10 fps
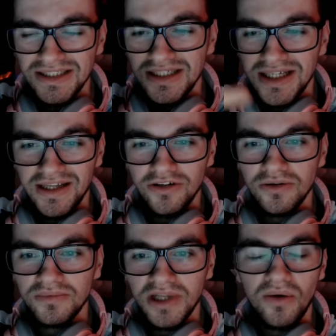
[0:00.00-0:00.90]
an
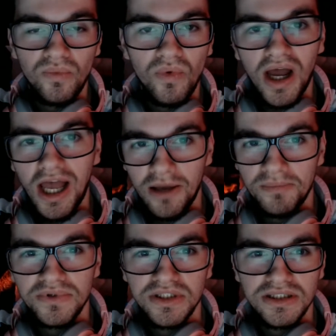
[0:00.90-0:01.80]
update of what
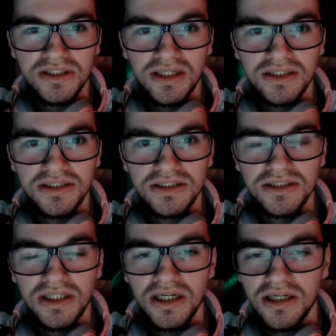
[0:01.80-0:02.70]
happened exactly.
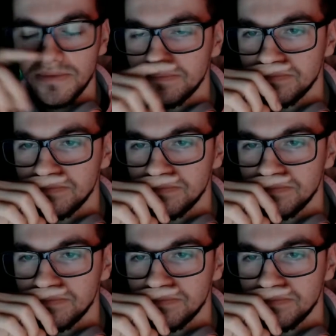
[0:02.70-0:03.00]
Um,